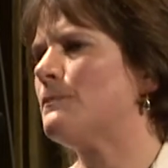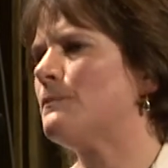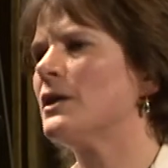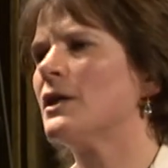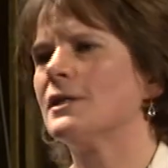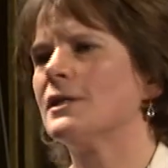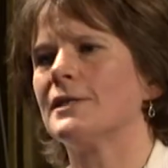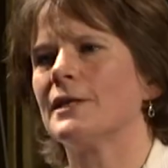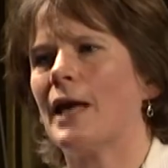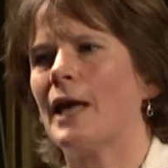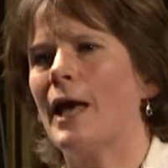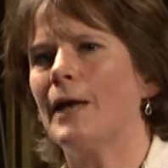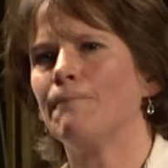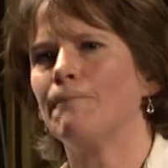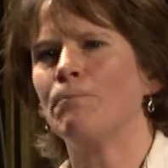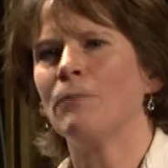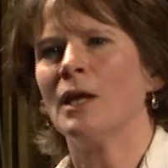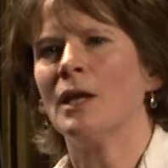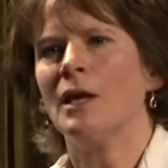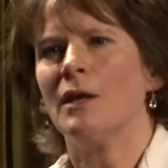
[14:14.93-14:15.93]
Because again,
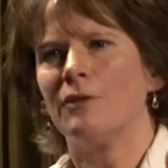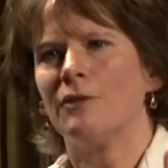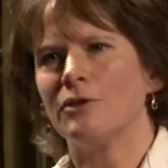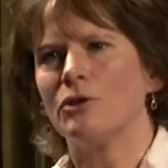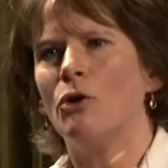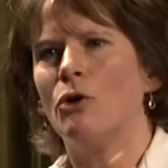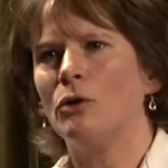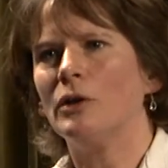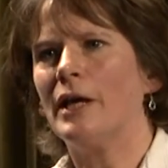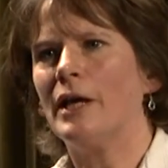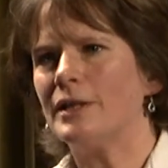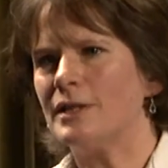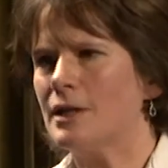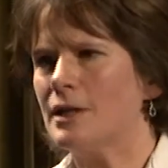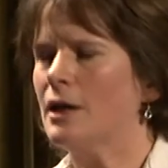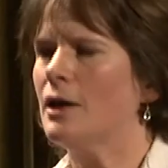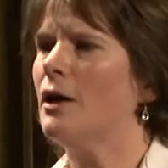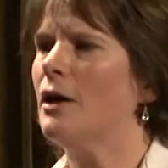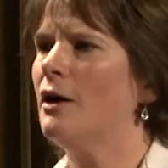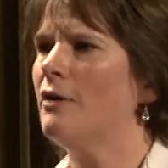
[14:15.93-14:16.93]
this whole
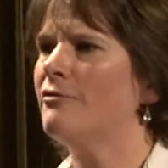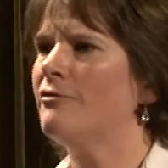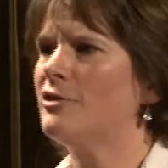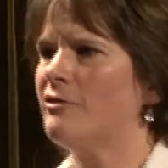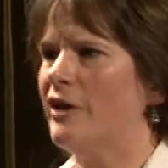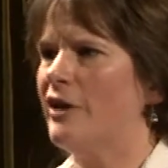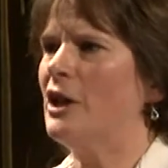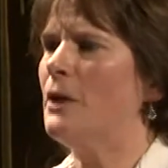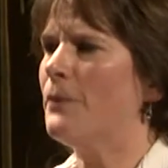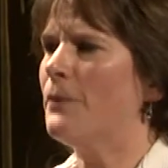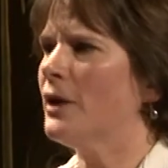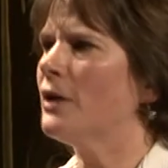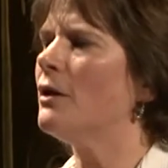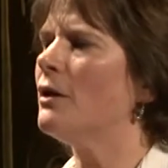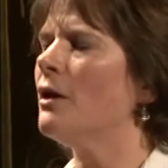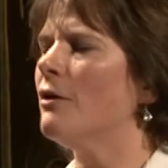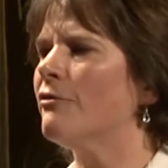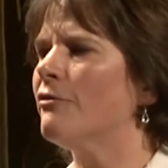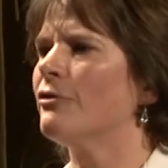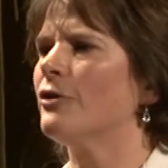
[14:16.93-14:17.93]
idea of developing
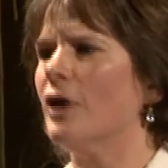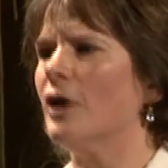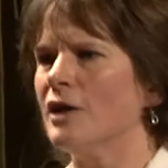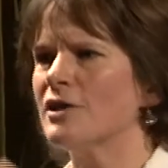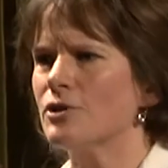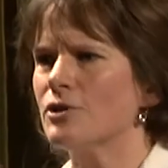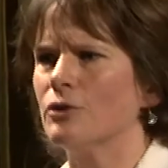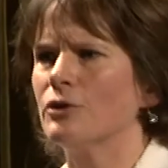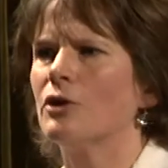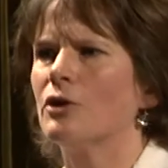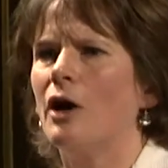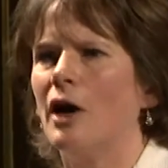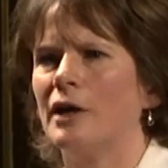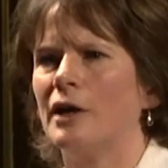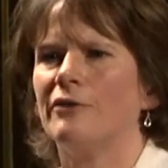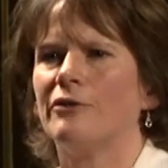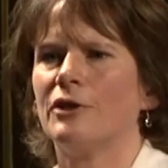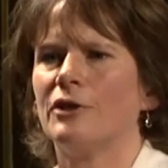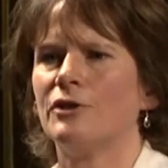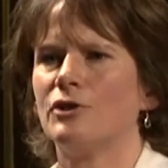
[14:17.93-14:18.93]
for a certain kind
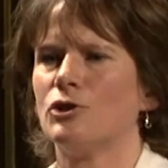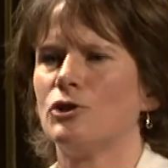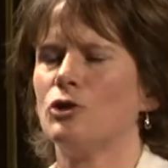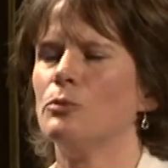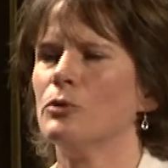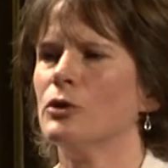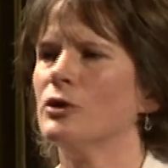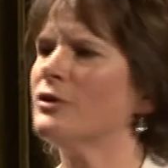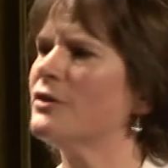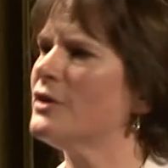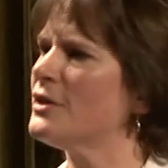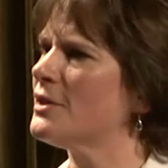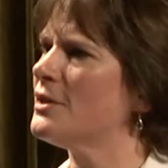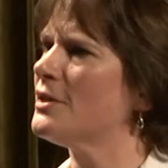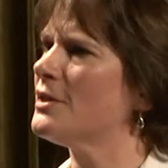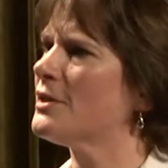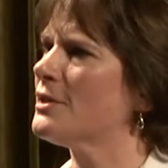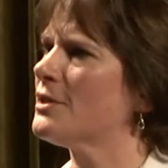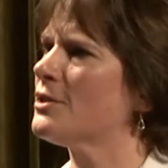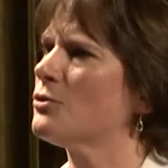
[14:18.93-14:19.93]
of consumer, this
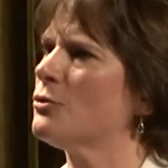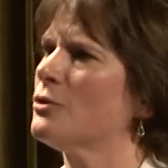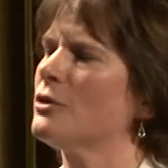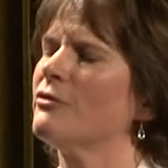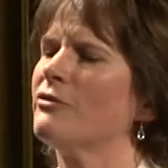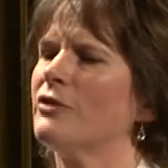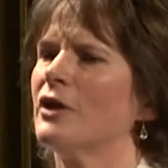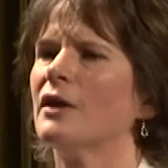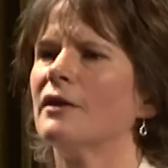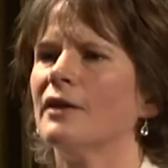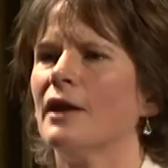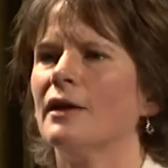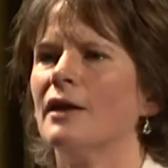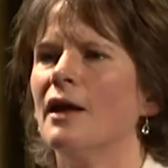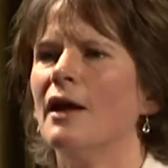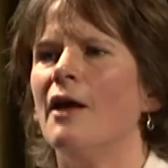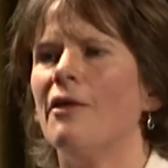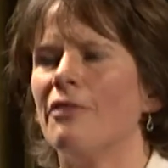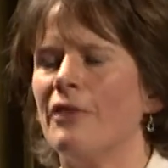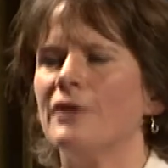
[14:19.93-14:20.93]
is the sort of thing that,
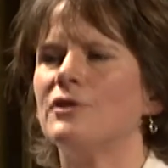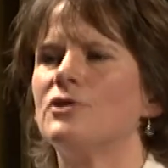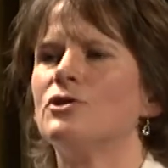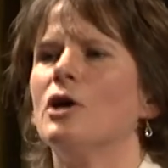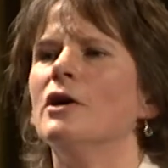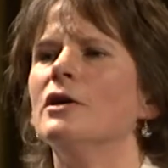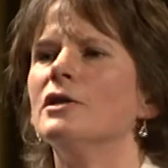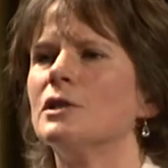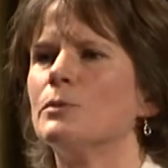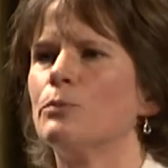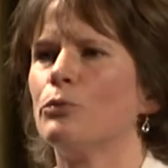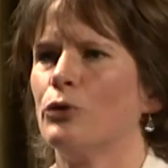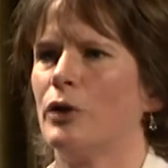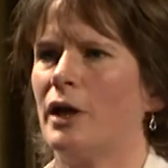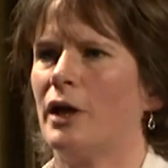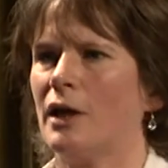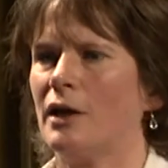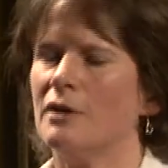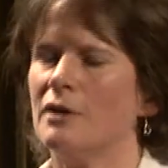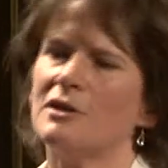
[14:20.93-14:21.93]
that does
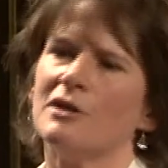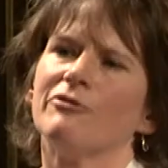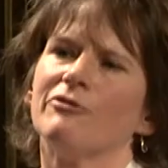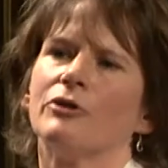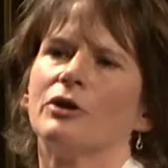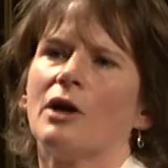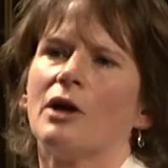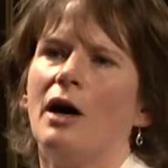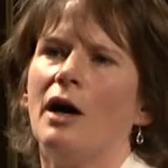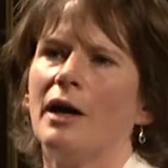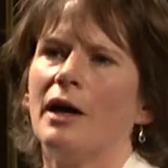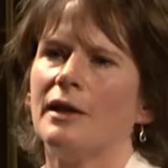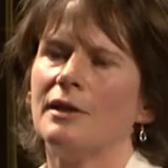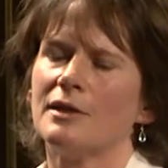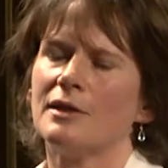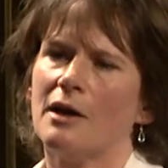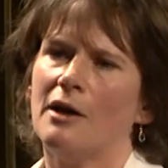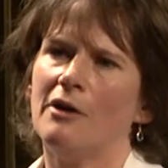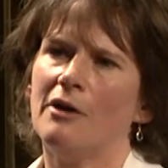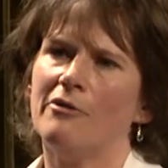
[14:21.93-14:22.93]
bring different kinds
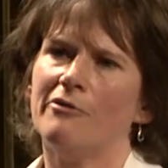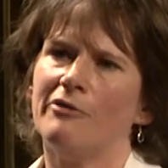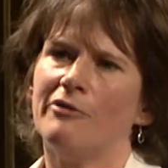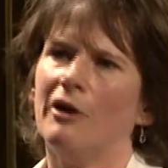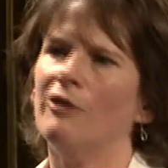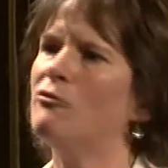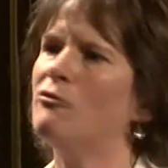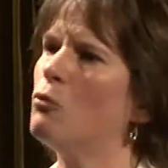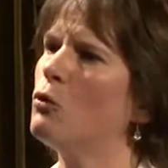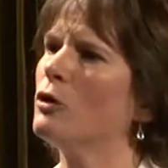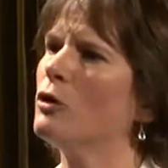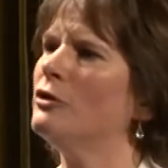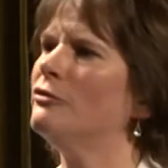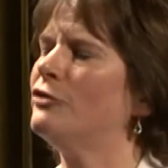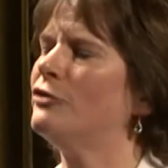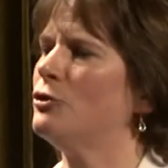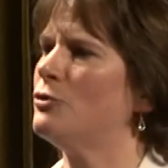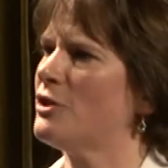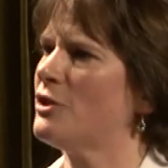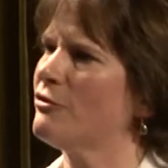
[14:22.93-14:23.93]
of, of
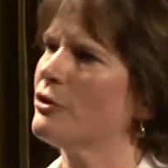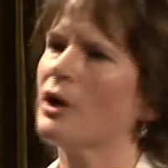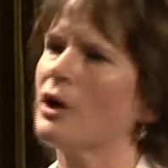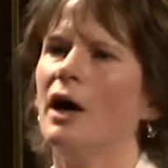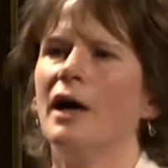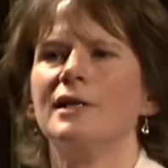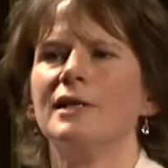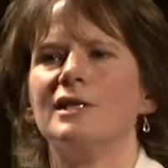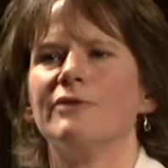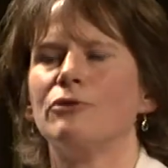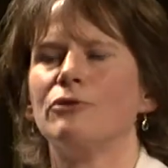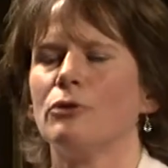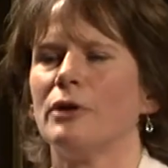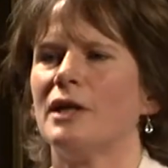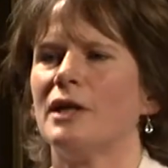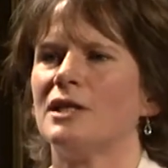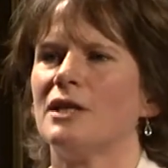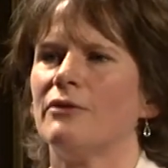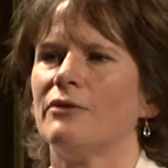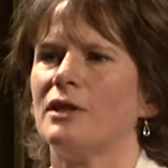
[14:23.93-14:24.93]
worldview, different kinds of
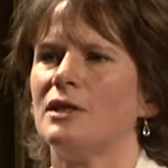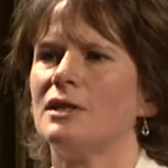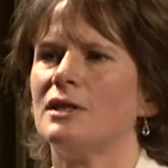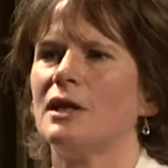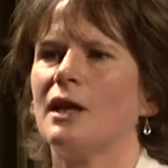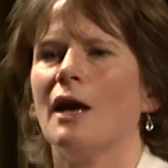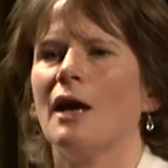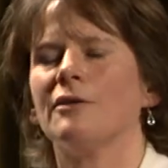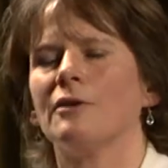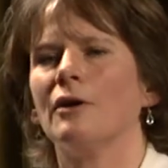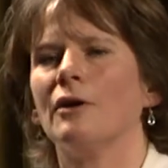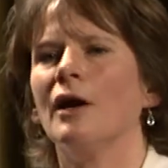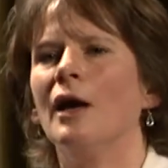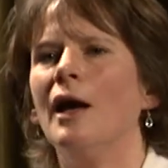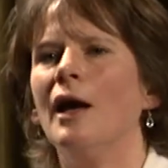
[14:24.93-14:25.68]
creativity together,